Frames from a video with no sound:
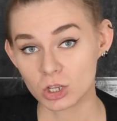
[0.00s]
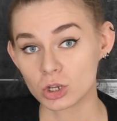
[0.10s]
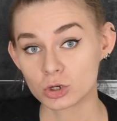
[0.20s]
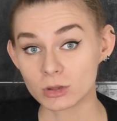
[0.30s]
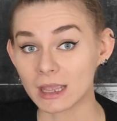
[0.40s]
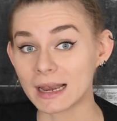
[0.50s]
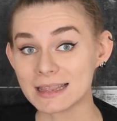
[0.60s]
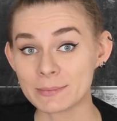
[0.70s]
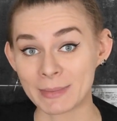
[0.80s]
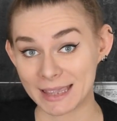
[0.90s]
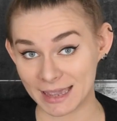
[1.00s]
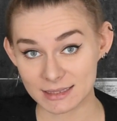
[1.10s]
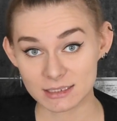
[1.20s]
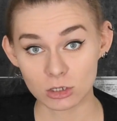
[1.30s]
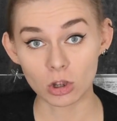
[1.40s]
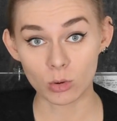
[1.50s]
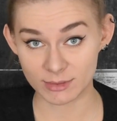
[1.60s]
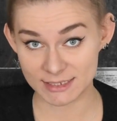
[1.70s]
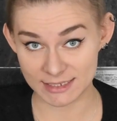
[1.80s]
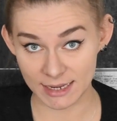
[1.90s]
Should I let my cat go
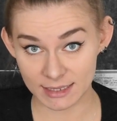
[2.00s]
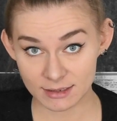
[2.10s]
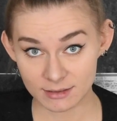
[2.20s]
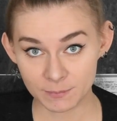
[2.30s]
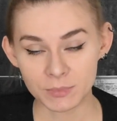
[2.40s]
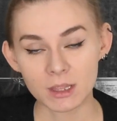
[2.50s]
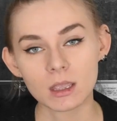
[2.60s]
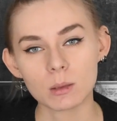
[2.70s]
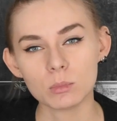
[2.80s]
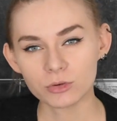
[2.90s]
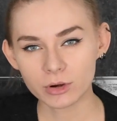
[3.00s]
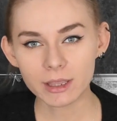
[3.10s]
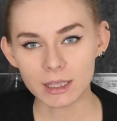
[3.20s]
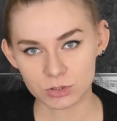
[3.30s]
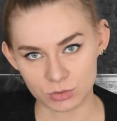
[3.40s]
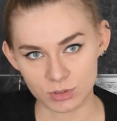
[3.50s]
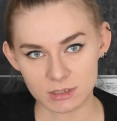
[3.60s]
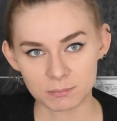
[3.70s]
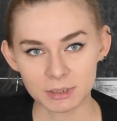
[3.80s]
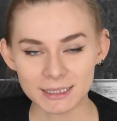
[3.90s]
outside? Before I get to it,
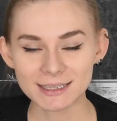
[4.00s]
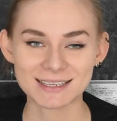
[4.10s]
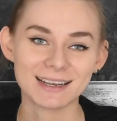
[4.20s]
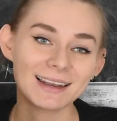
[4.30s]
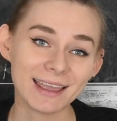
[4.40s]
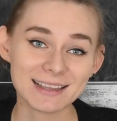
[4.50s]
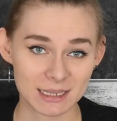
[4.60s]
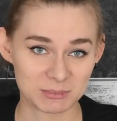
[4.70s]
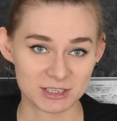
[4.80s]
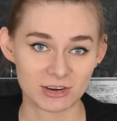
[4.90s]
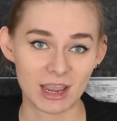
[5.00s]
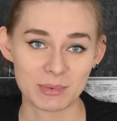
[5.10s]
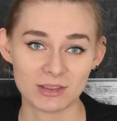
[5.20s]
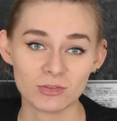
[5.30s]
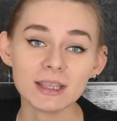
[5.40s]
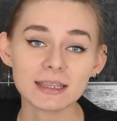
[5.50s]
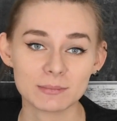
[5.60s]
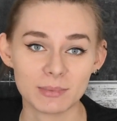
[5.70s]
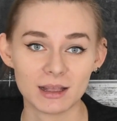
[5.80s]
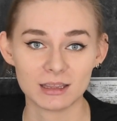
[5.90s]
please like, subscribe and ring
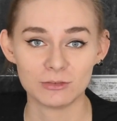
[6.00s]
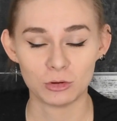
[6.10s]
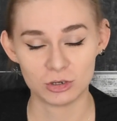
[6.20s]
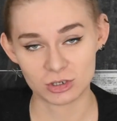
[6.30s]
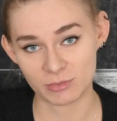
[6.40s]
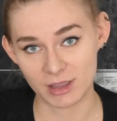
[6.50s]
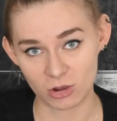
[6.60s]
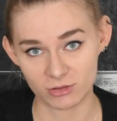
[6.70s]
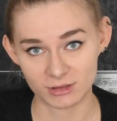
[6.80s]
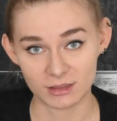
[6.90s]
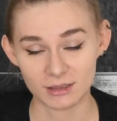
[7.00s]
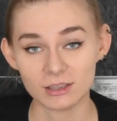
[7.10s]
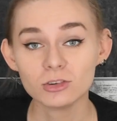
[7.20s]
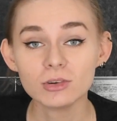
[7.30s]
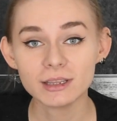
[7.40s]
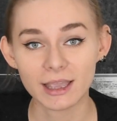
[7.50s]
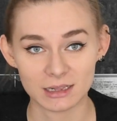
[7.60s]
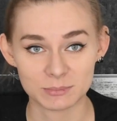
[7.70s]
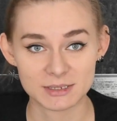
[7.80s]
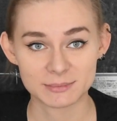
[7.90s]
that bell if you enjoy my content. It really
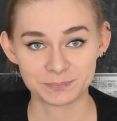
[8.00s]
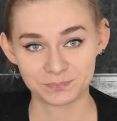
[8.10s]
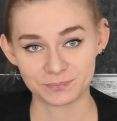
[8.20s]
helps.